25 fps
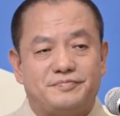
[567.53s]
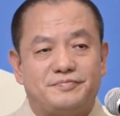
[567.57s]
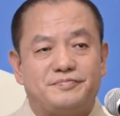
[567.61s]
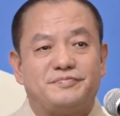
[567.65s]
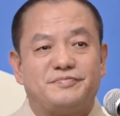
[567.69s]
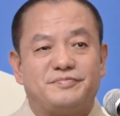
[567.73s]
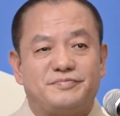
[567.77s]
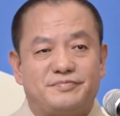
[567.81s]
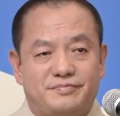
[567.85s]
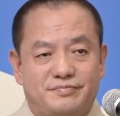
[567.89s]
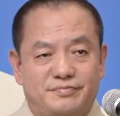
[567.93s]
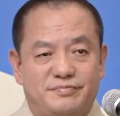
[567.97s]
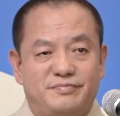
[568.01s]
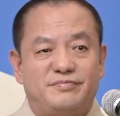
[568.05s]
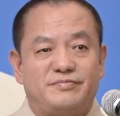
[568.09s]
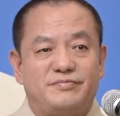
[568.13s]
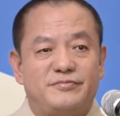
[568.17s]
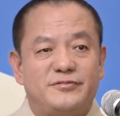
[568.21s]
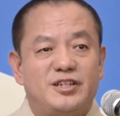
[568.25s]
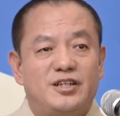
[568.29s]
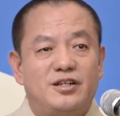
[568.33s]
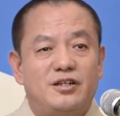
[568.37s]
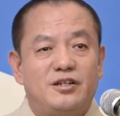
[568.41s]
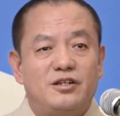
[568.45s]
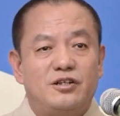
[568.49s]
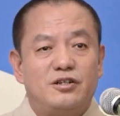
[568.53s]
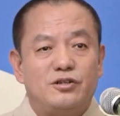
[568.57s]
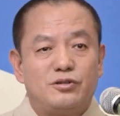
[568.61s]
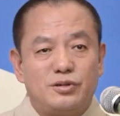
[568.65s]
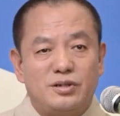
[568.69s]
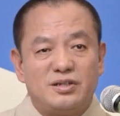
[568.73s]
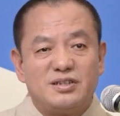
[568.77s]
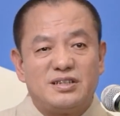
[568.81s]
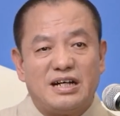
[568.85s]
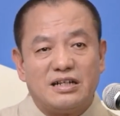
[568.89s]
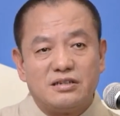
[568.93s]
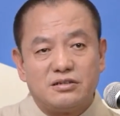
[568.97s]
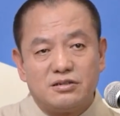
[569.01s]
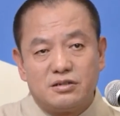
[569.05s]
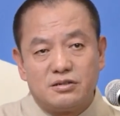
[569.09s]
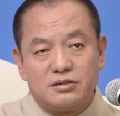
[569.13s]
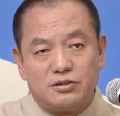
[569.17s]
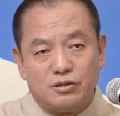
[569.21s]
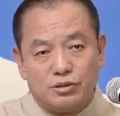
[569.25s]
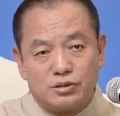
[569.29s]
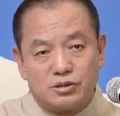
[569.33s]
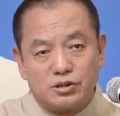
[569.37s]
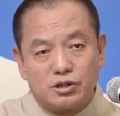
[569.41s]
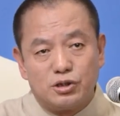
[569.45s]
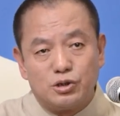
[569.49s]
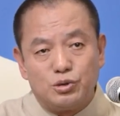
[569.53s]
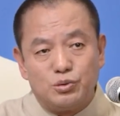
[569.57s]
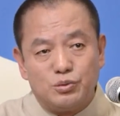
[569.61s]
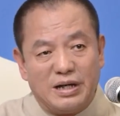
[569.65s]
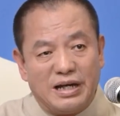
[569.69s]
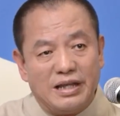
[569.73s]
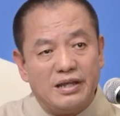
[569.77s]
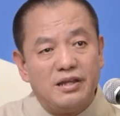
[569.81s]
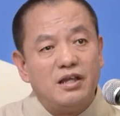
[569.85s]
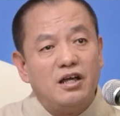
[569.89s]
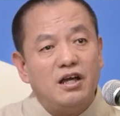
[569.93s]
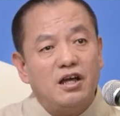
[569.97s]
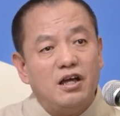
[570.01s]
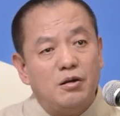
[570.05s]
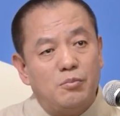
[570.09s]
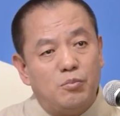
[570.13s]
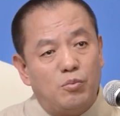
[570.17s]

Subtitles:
is inspired by the orbit of the planets.